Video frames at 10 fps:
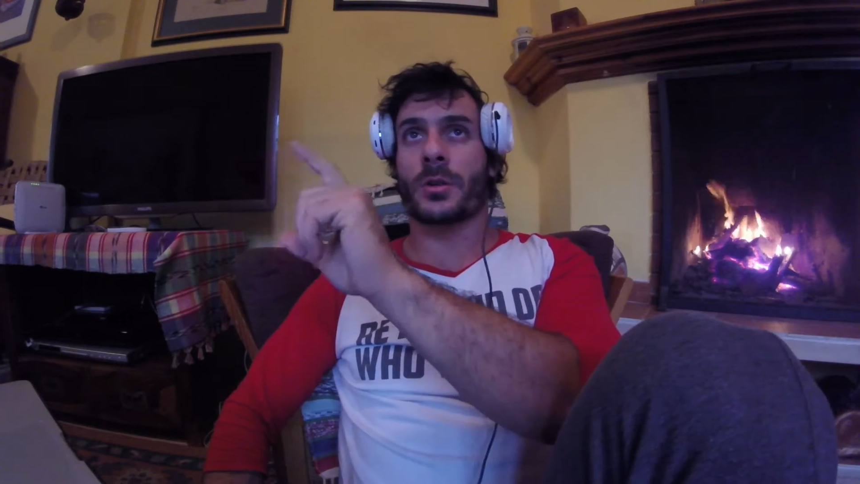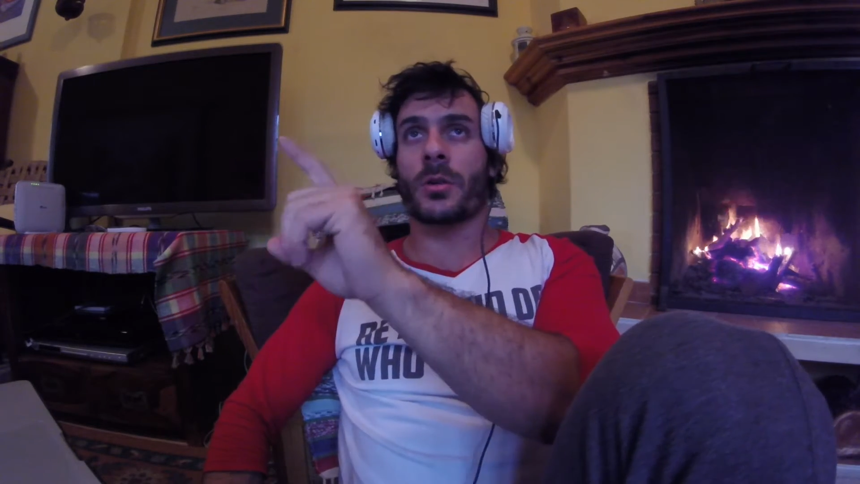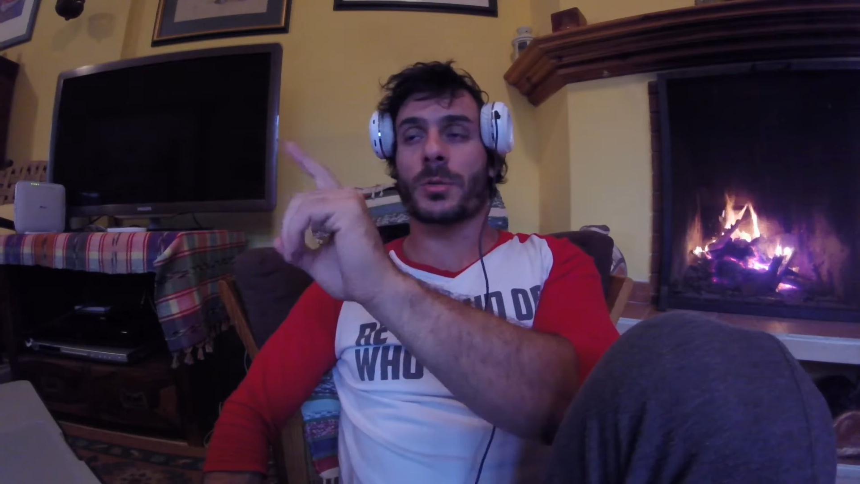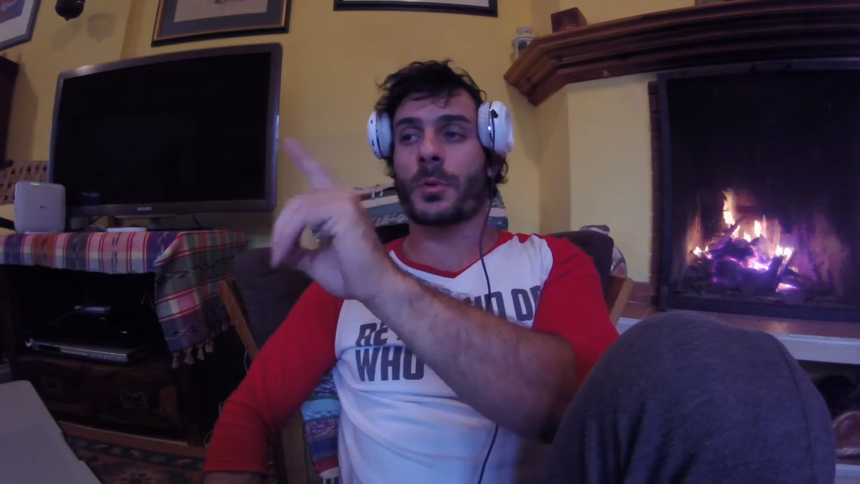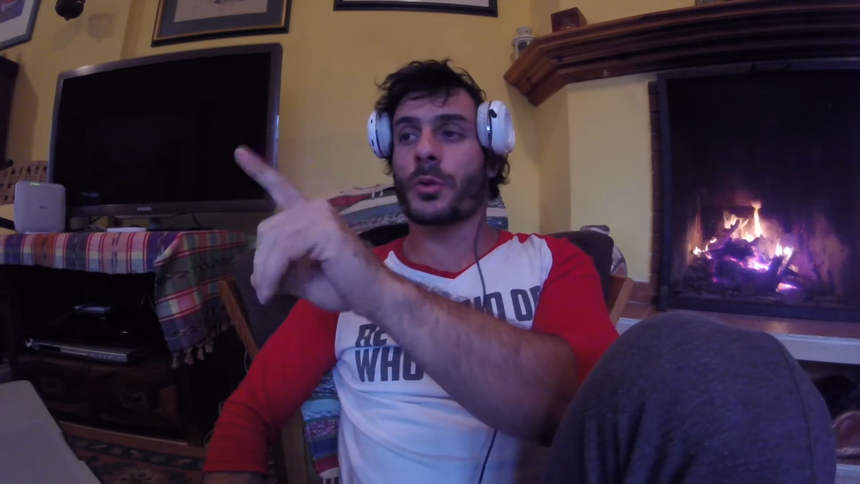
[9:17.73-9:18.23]

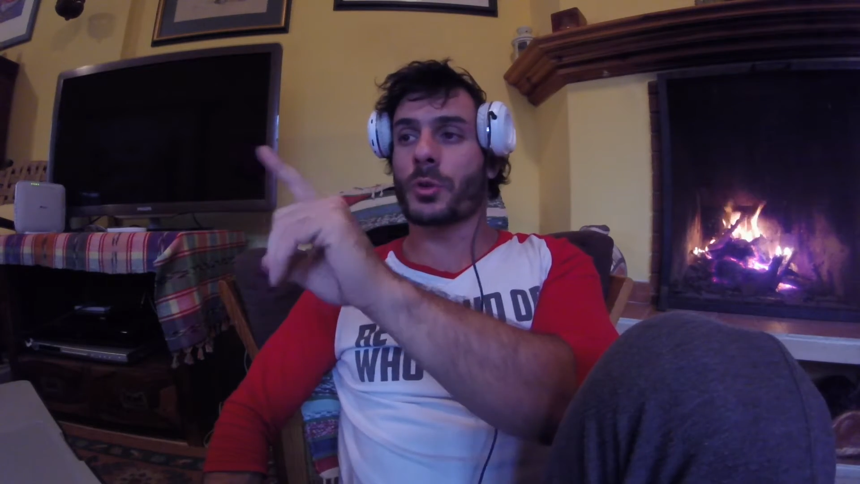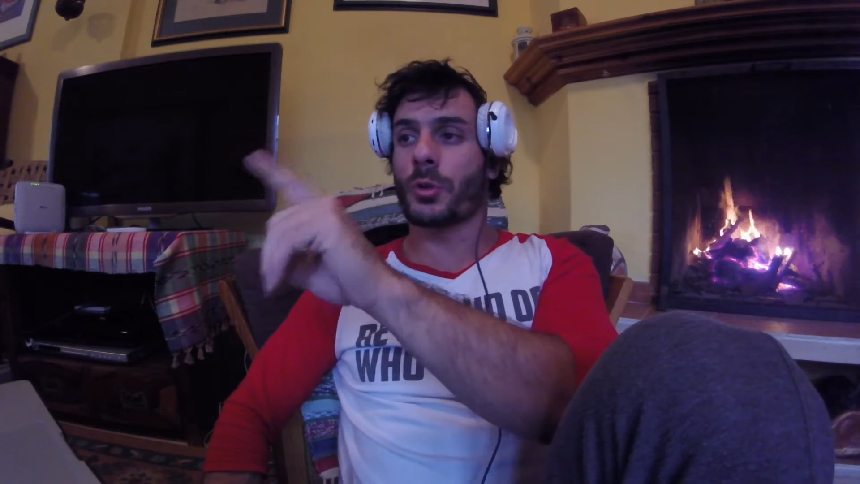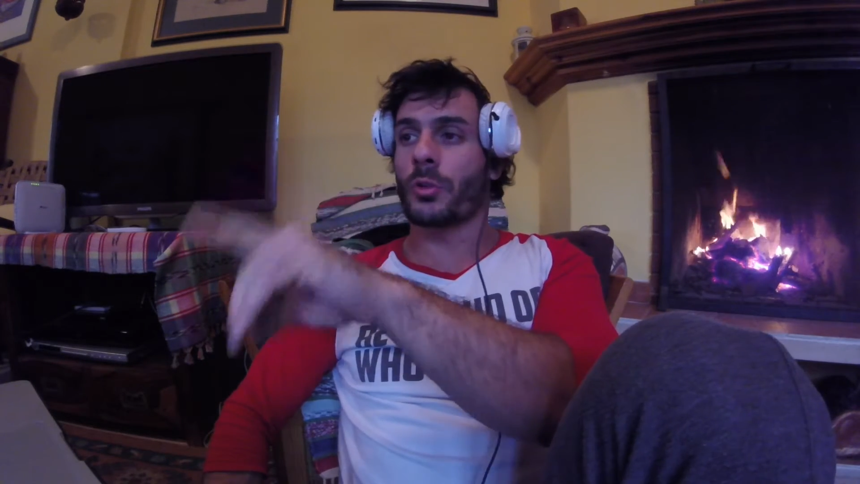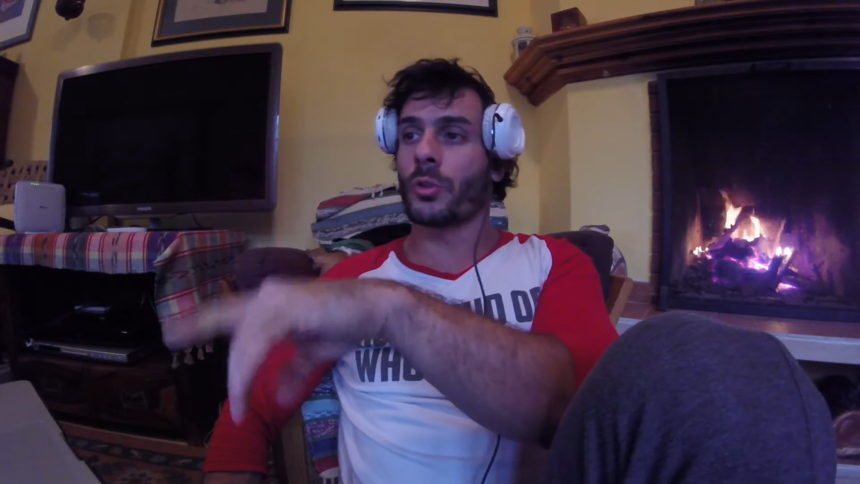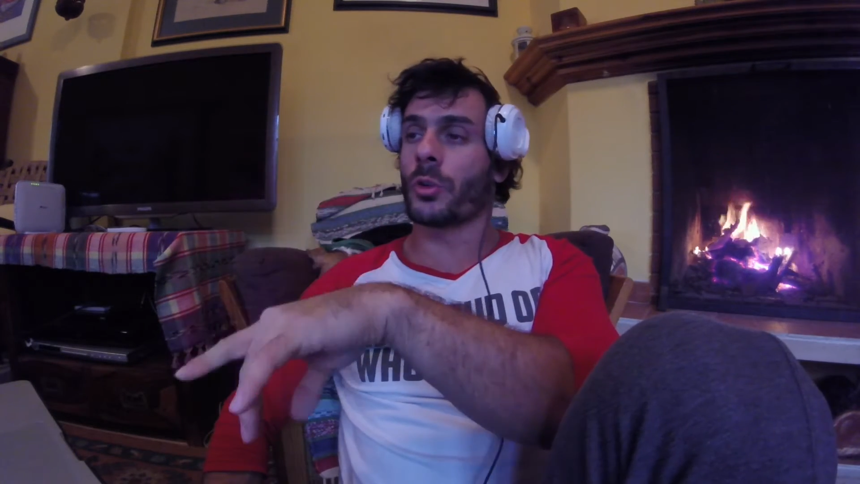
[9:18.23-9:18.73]
sponsor
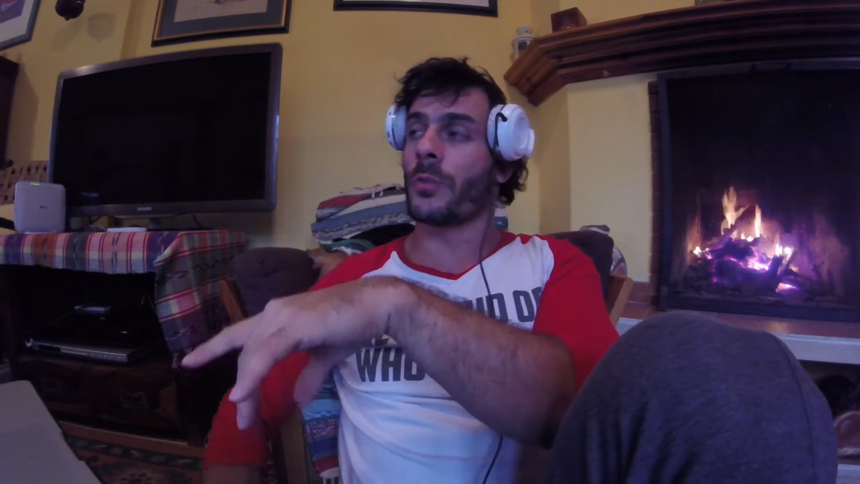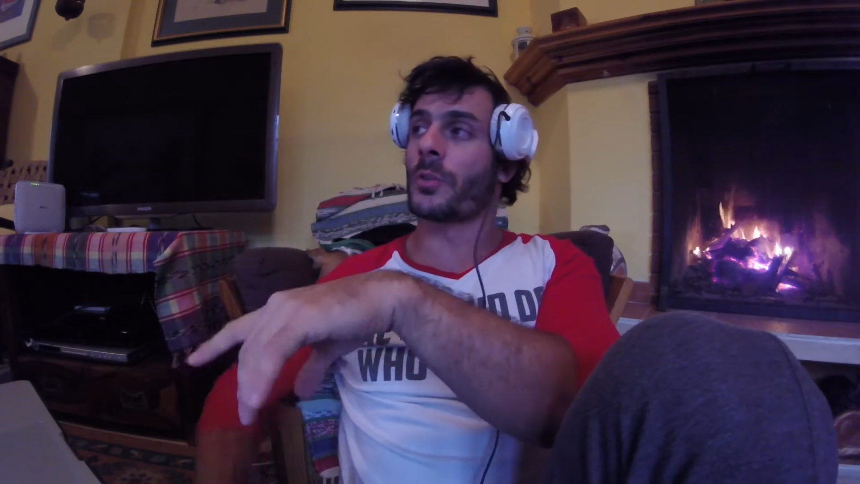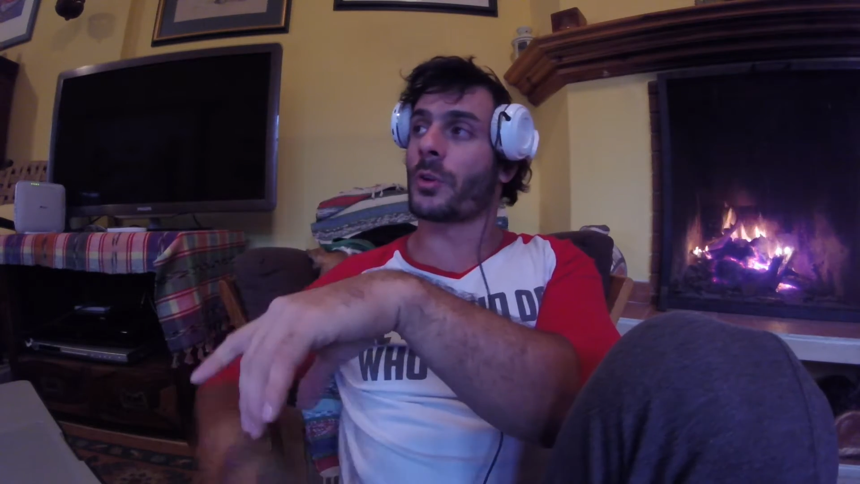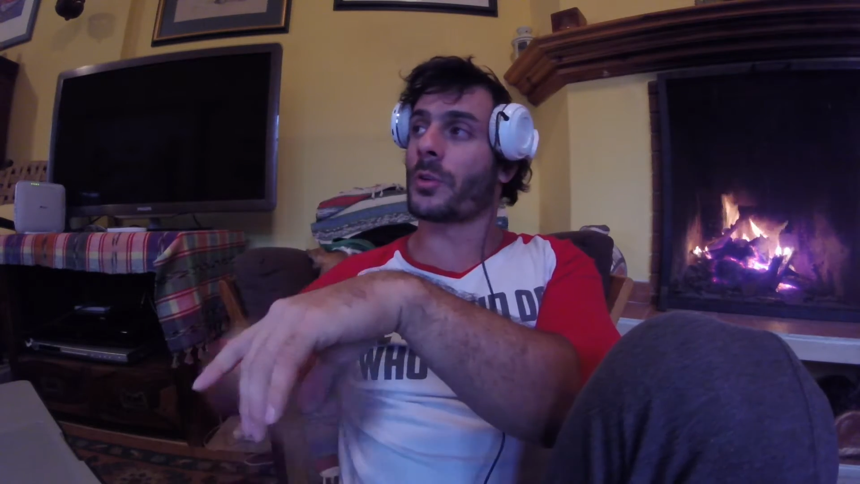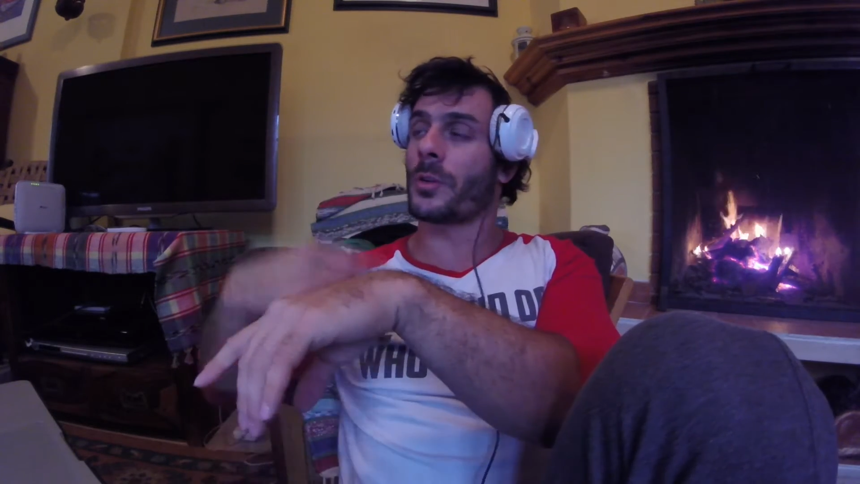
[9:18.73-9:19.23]
you
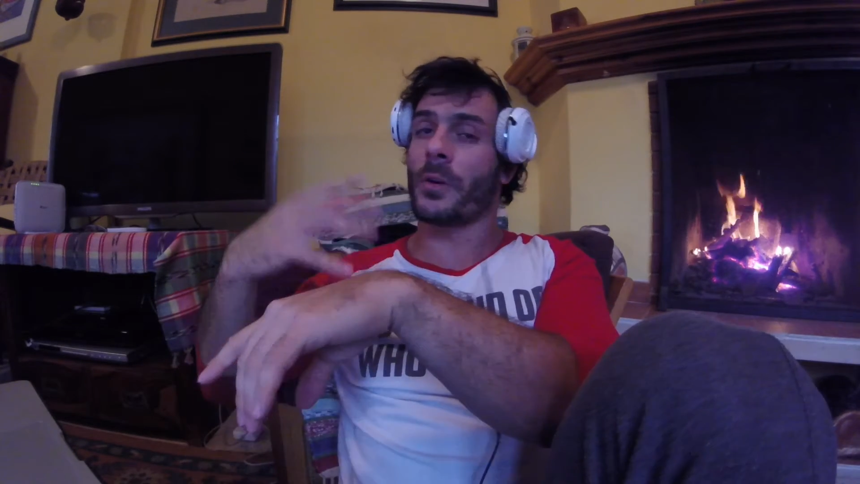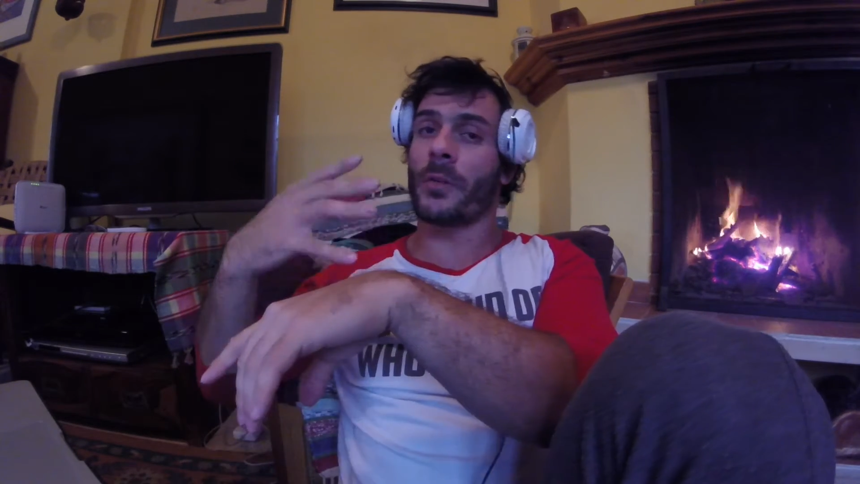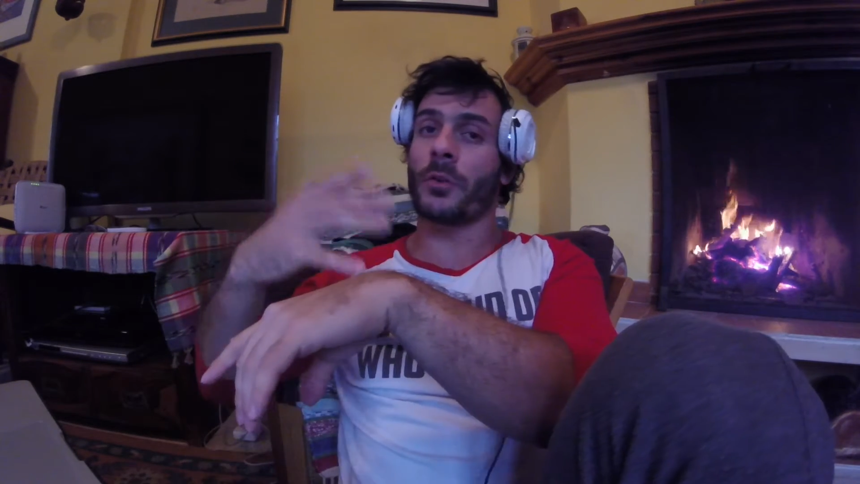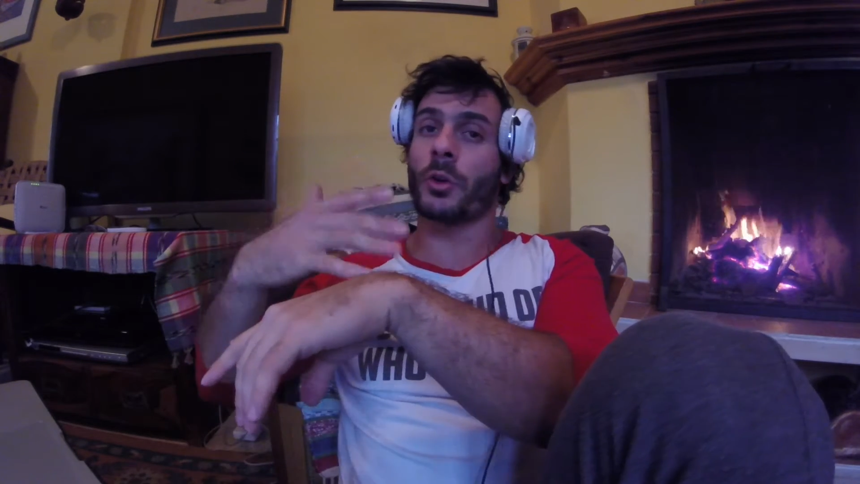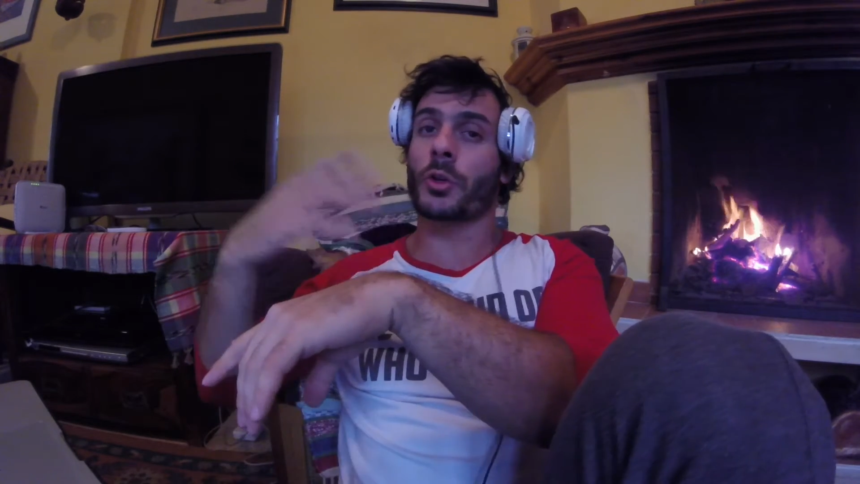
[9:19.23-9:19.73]

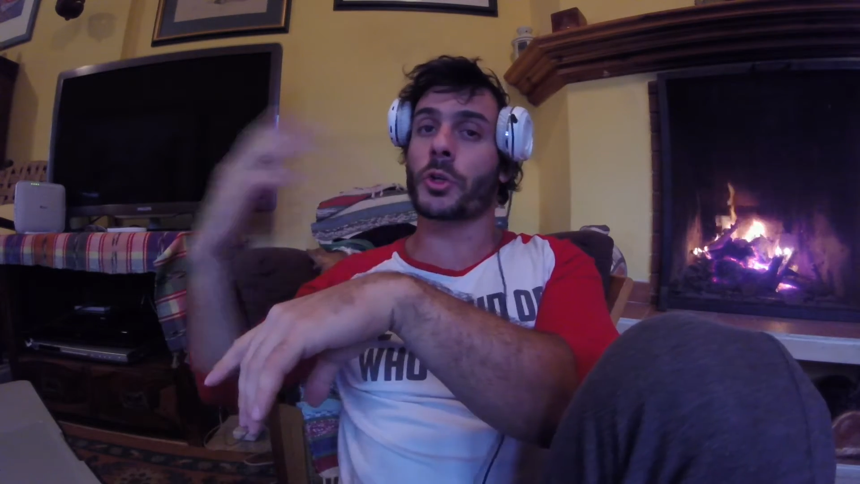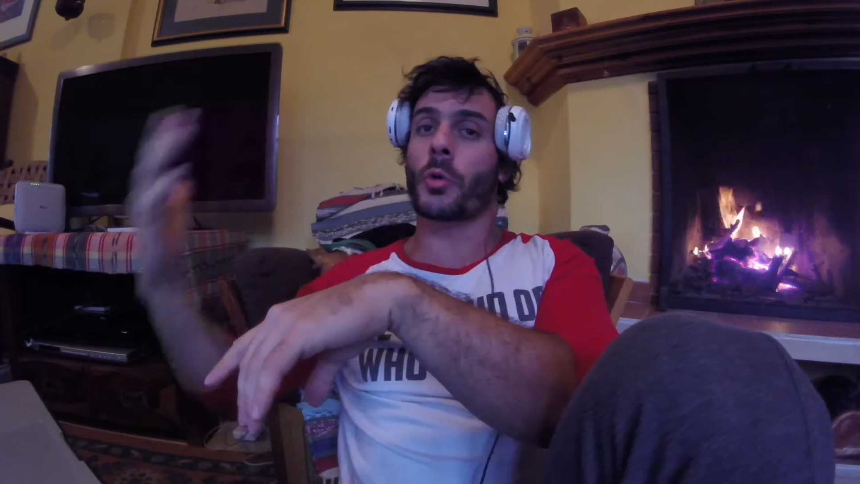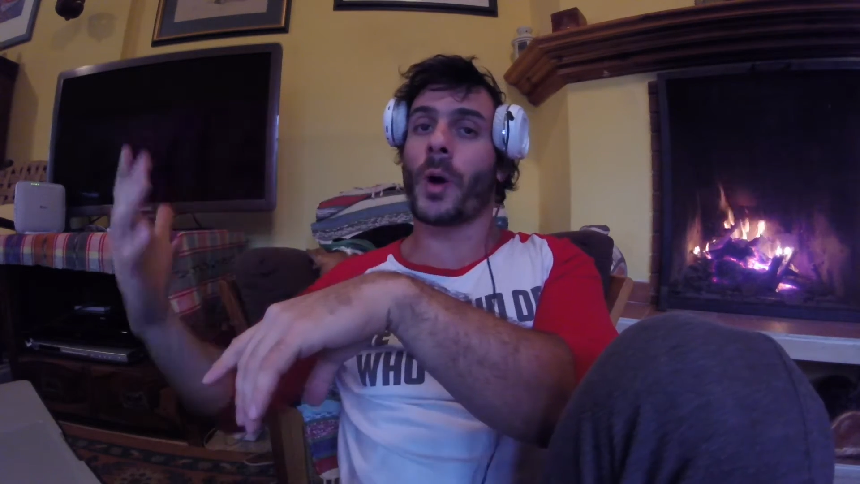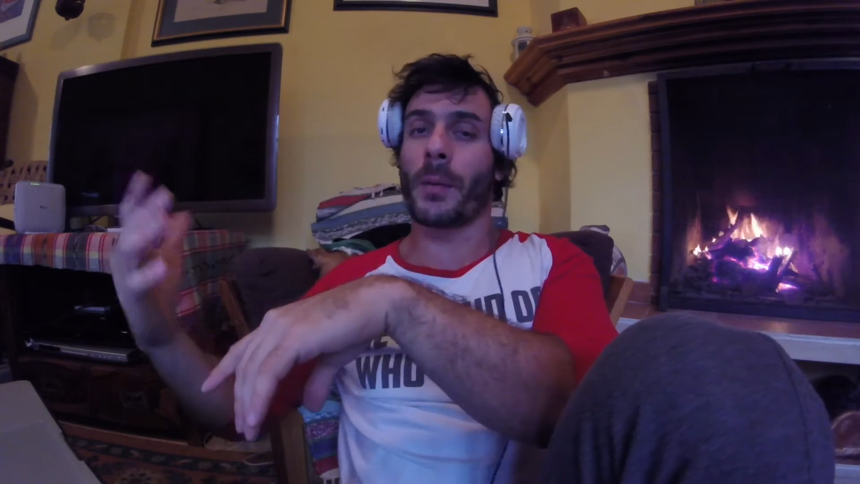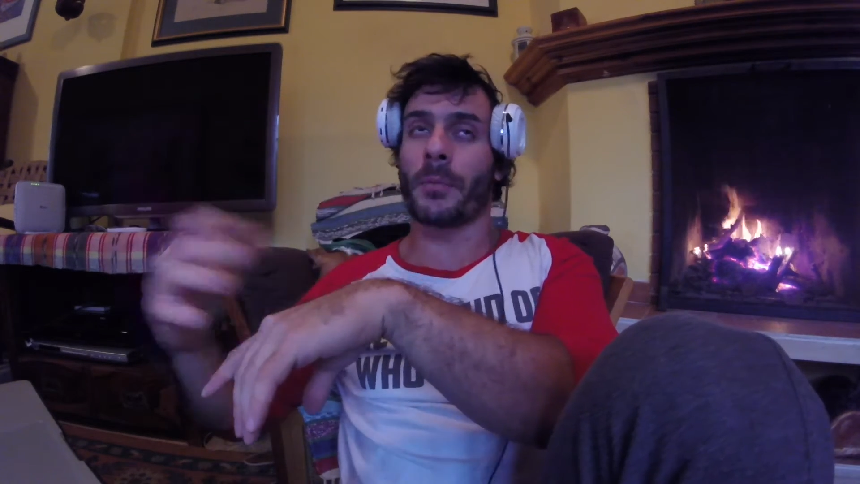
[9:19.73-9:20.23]
if you don't show up,